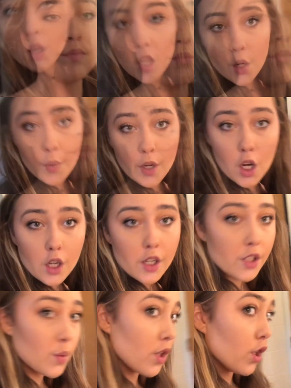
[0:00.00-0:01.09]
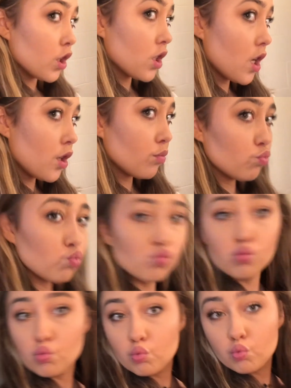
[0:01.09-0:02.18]
Here we are. Here's what it looks like.
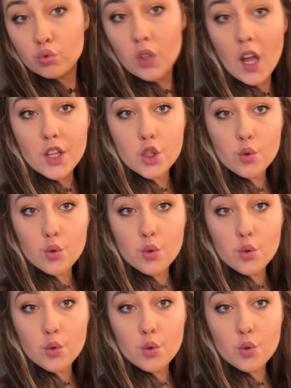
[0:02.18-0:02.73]
As